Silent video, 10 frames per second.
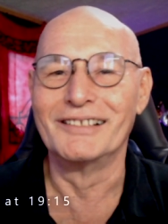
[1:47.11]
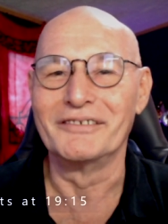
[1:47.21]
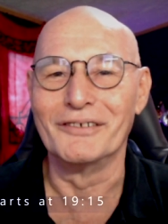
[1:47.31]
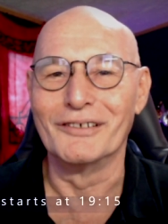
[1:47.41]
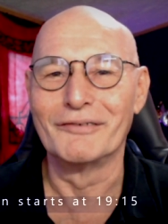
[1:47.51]

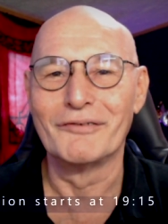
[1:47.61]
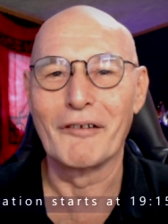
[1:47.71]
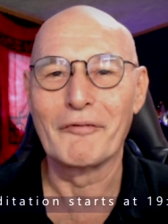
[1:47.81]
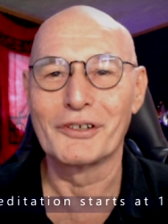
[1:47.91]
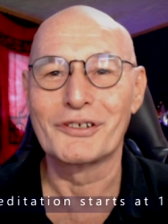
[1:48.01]
you know,
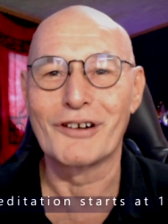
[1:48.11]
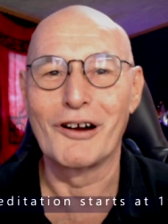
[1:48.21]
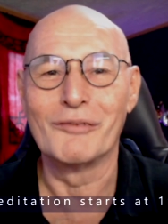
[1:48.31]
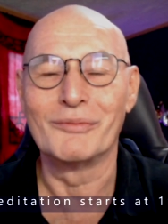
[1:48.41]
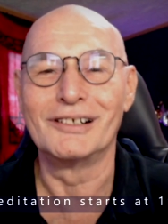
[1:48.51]
of the
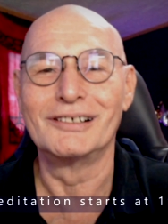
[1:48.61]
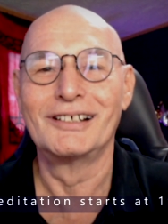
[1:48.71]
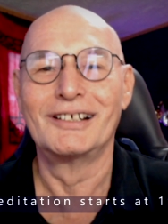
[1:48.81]
trauma